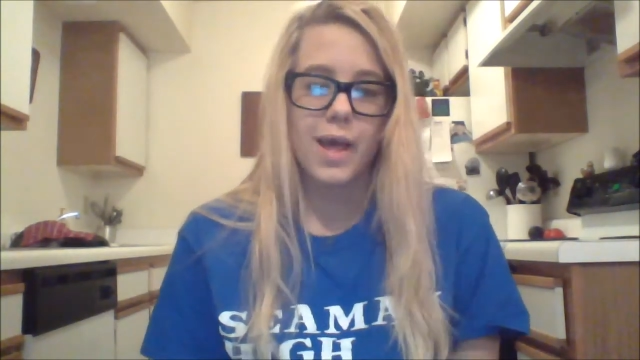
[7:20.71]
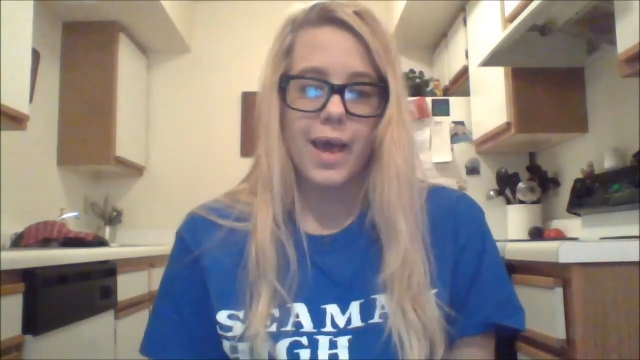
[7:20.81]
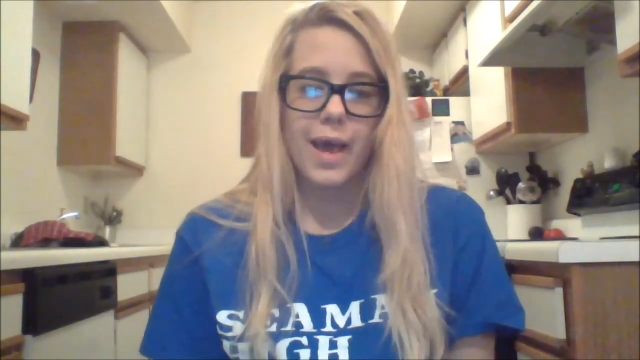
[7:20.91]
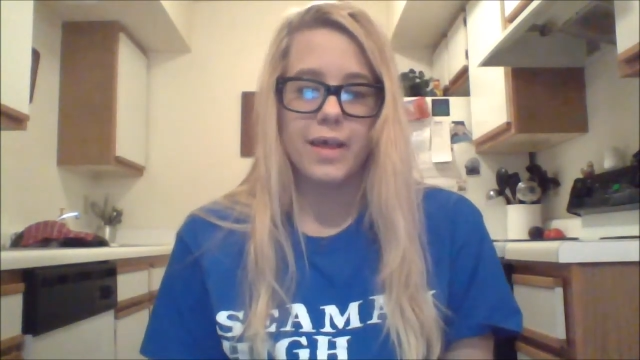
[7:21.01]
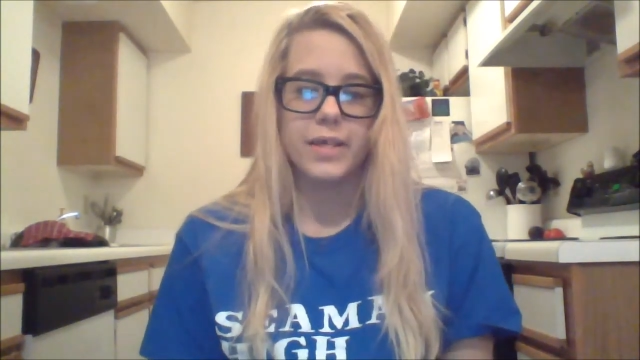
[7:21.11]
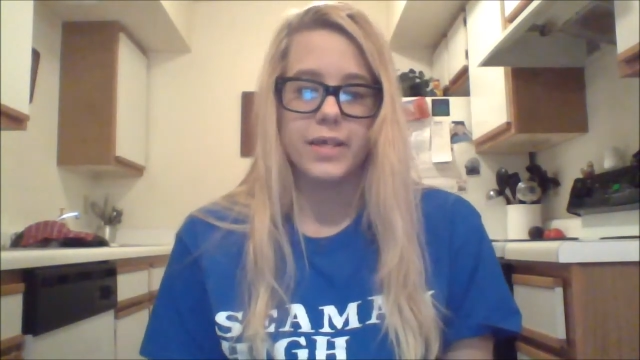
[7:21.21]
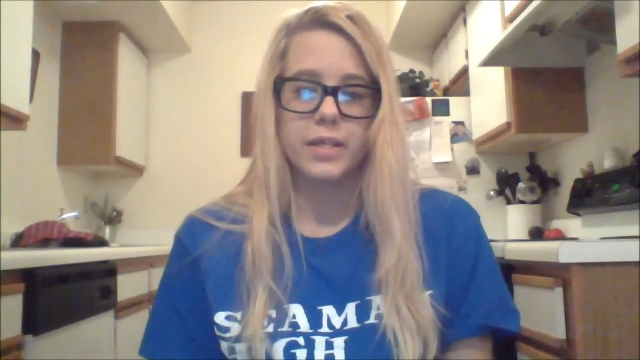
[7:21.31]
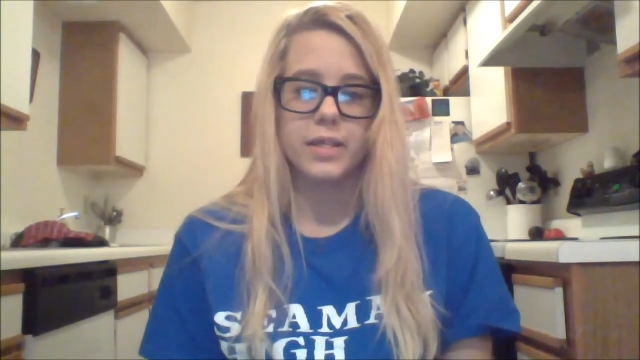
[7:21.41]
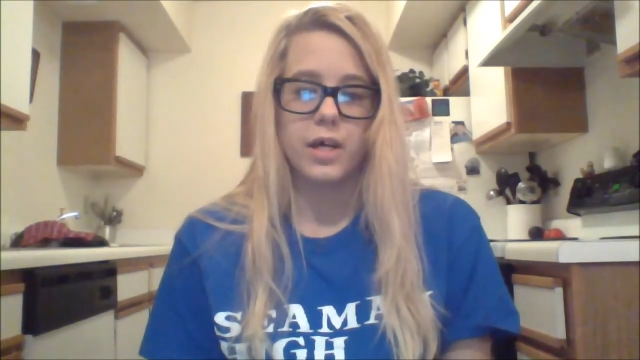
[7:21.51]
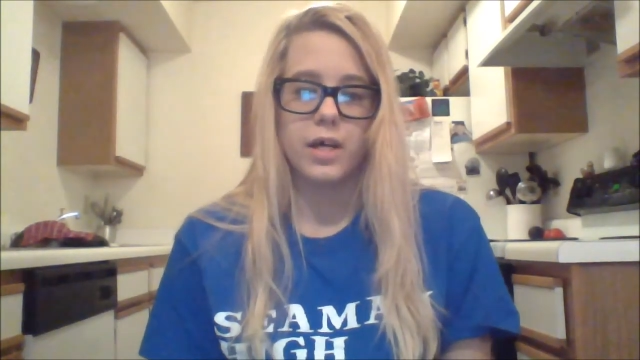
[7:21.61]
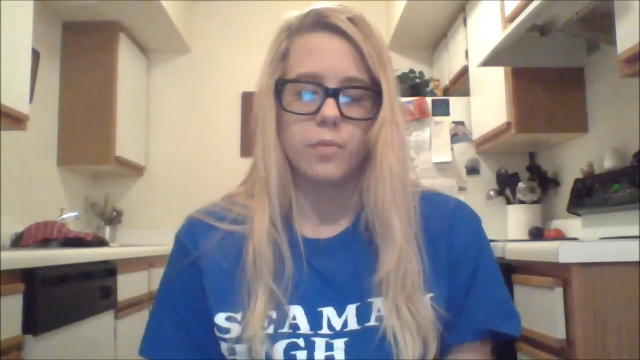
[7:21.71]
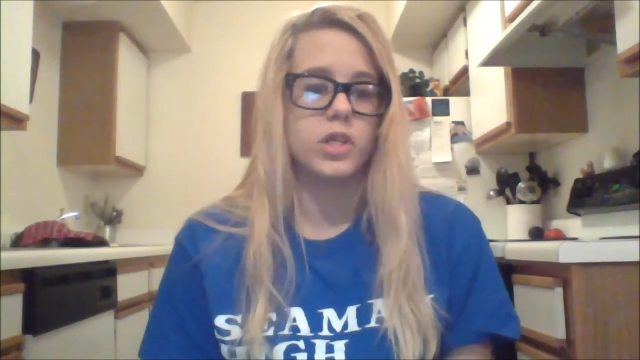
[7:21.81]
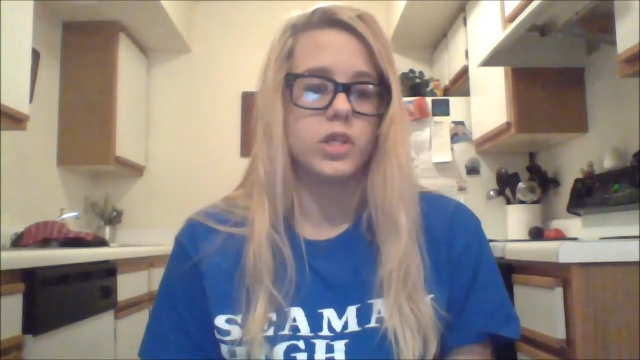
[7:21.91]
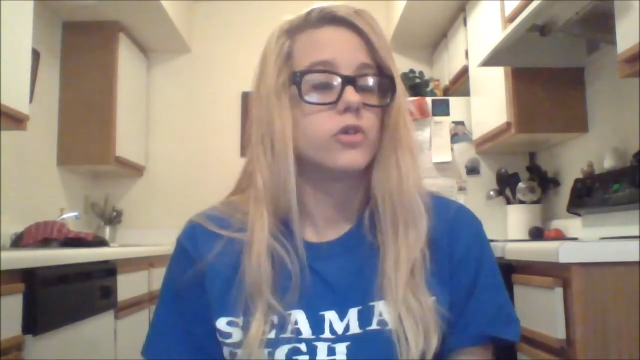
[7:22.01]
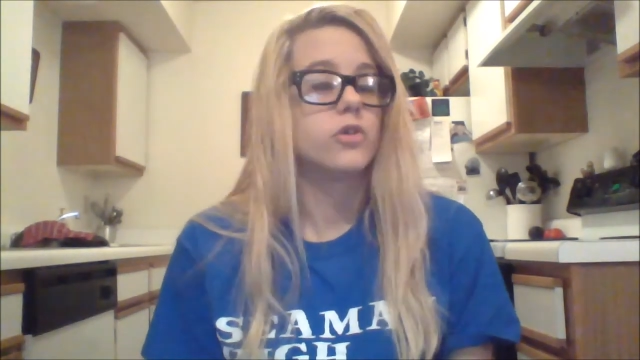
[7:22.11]
and then you
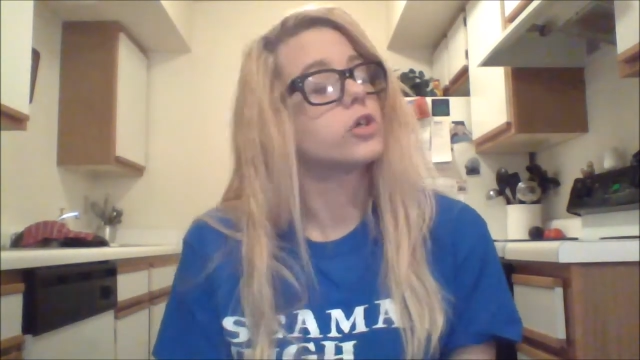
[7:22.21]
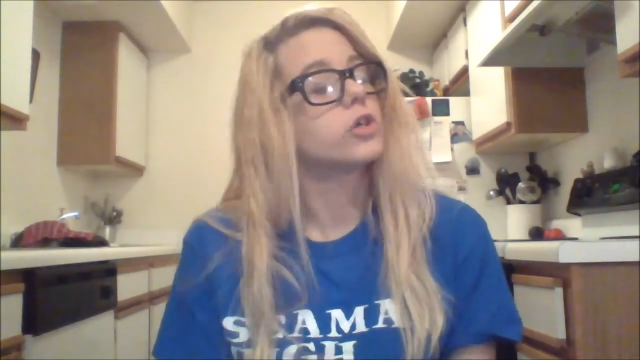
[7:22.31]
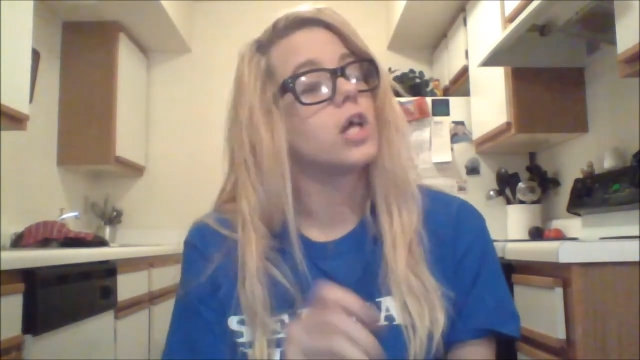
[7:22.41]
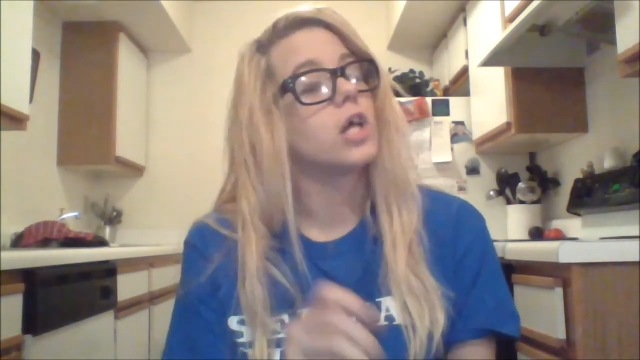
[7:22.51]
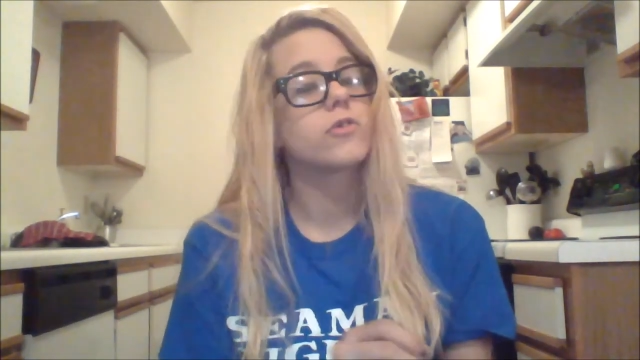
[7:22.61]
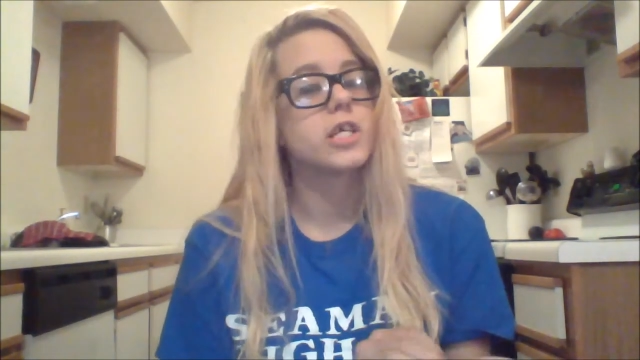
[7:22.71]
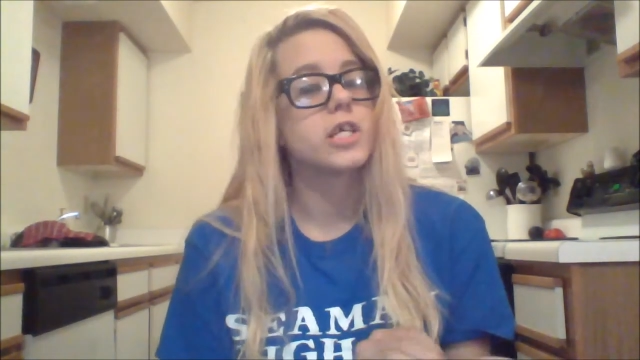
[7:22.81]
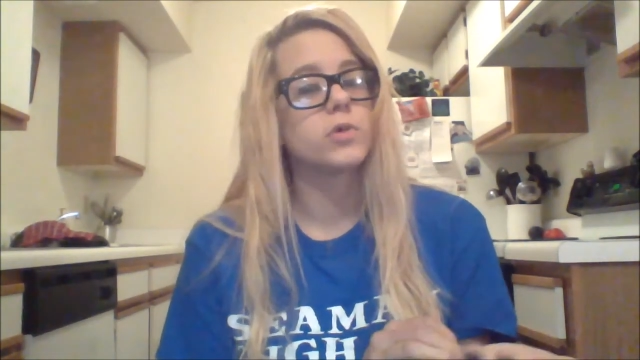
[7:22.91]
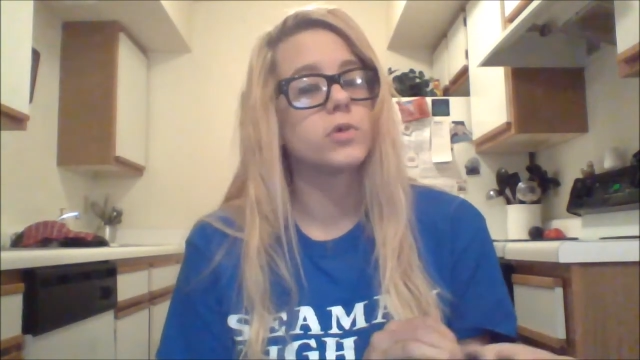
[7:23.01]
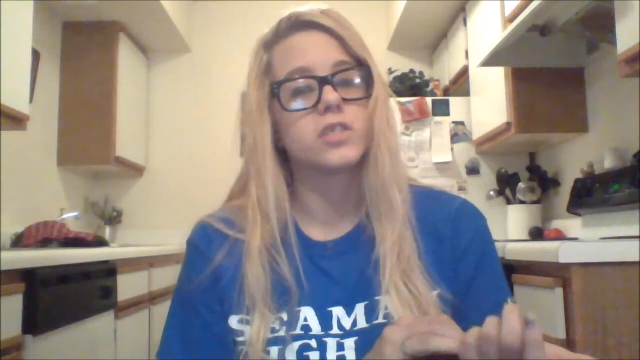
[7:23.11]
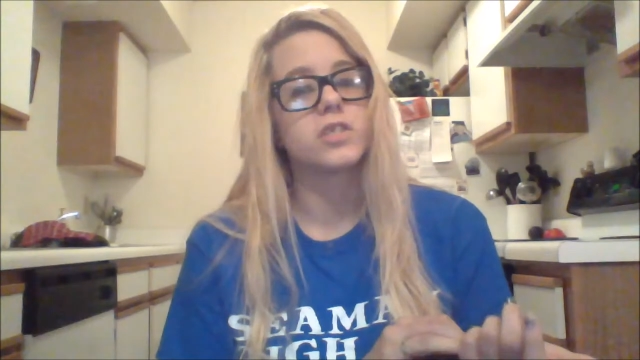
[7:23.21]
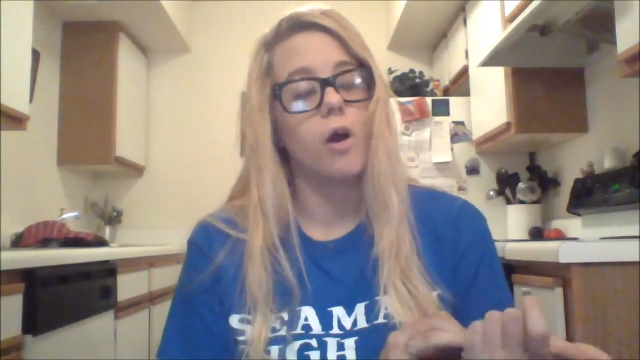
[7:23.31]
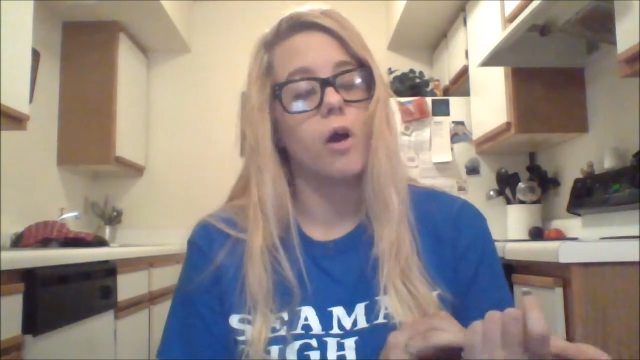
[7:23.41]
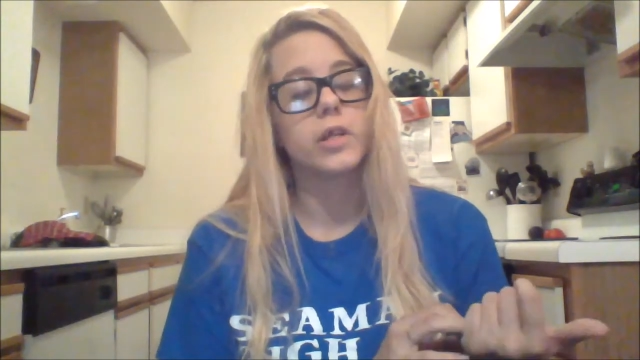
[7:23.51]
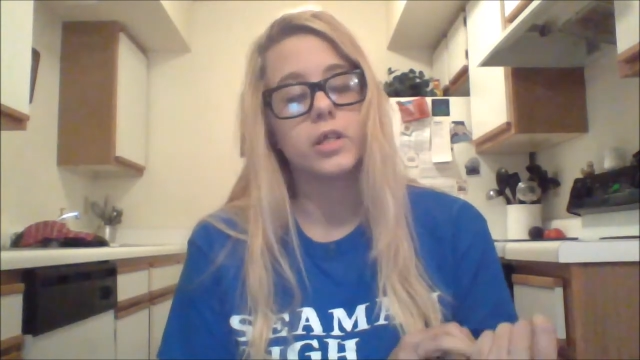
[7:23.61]
need to do your self-critique, which is
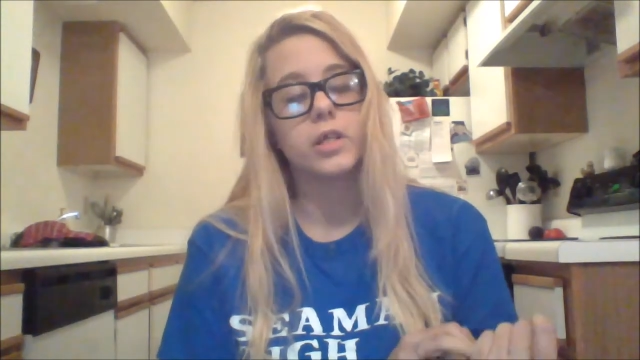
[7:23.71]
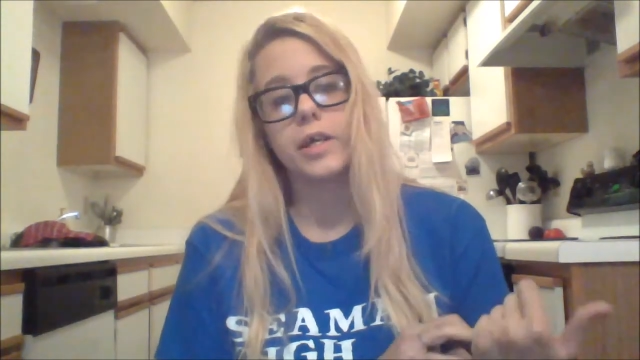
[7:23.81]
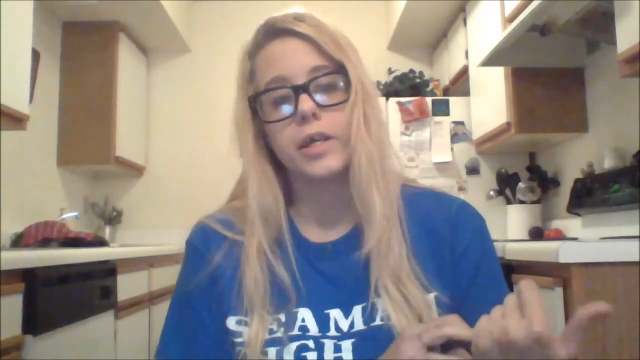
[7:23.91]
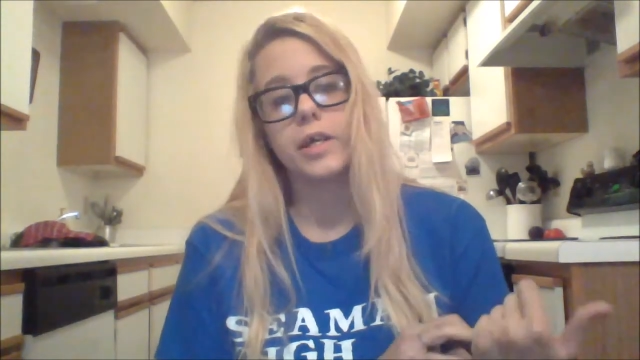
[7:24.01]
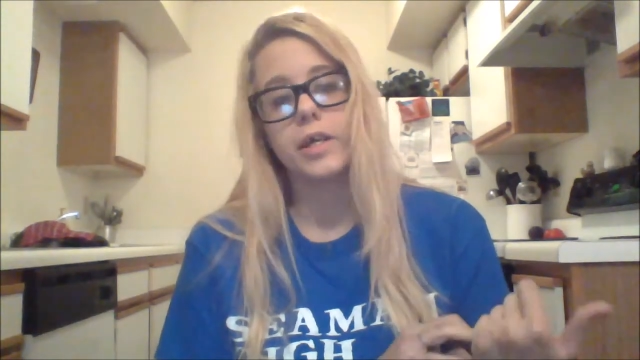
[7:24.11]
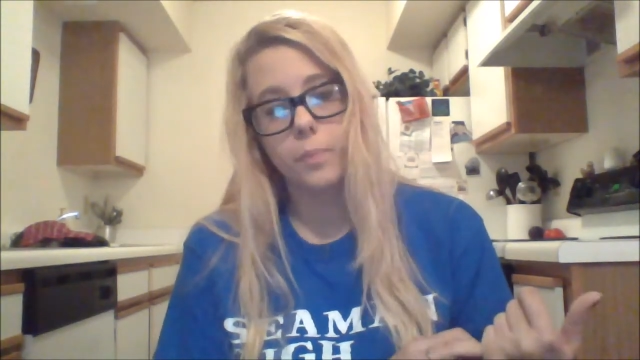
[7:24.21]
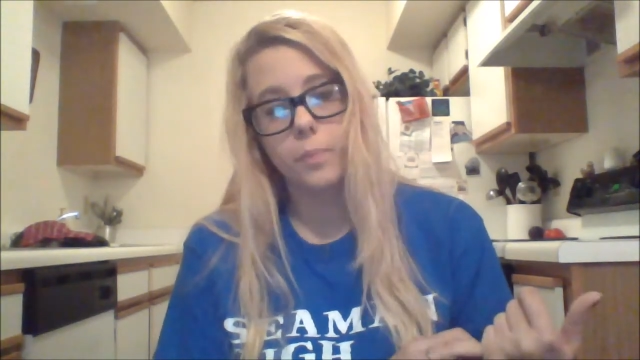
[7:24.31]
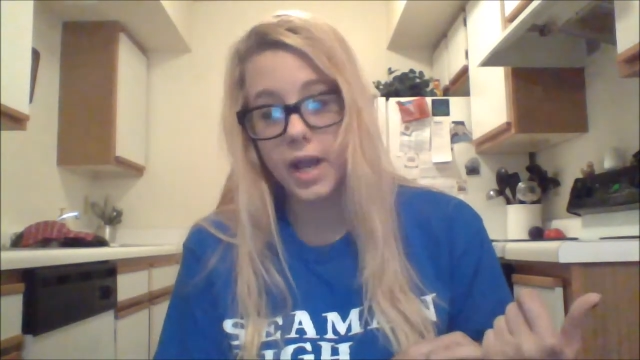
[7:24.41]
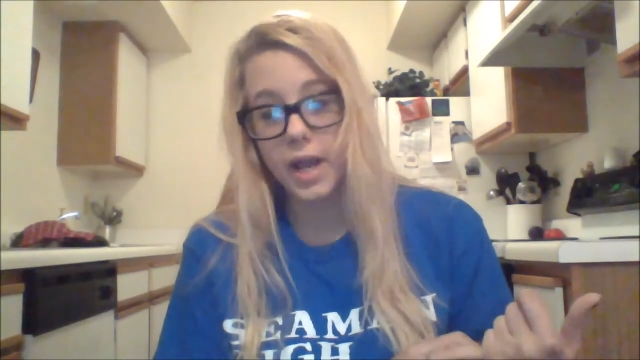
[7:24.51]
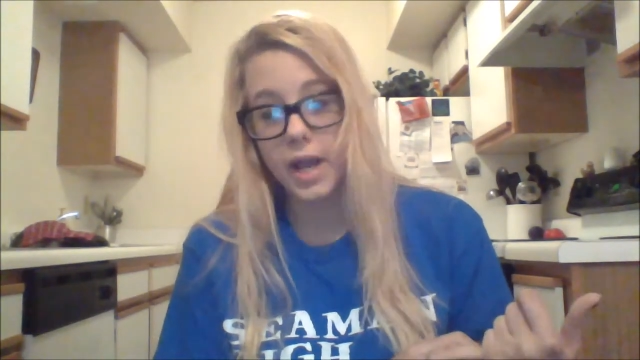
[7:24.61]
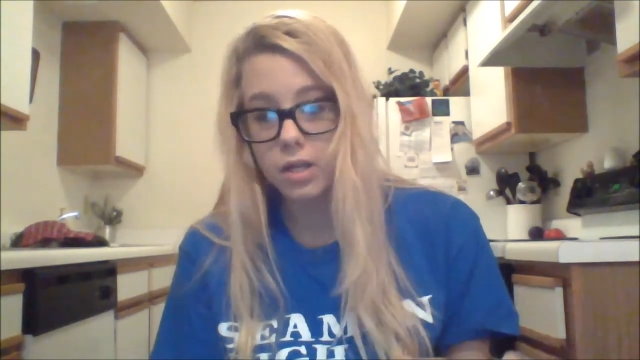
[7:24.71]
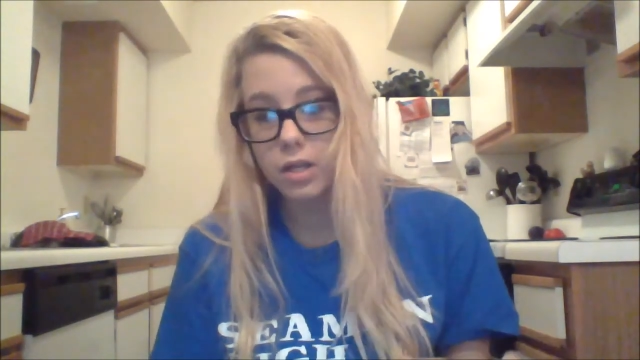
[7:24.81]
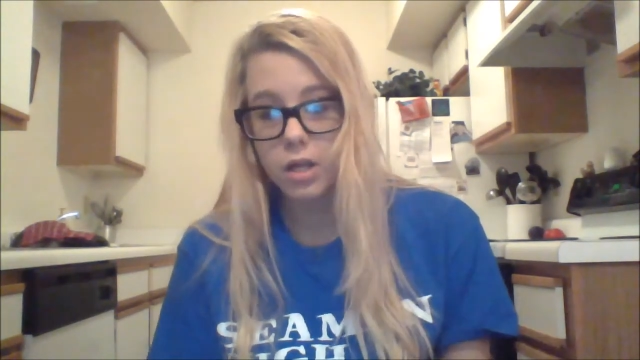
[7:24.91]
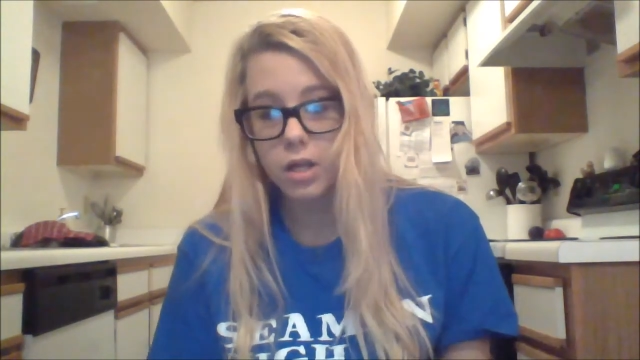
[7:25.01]
found in the Interp packet,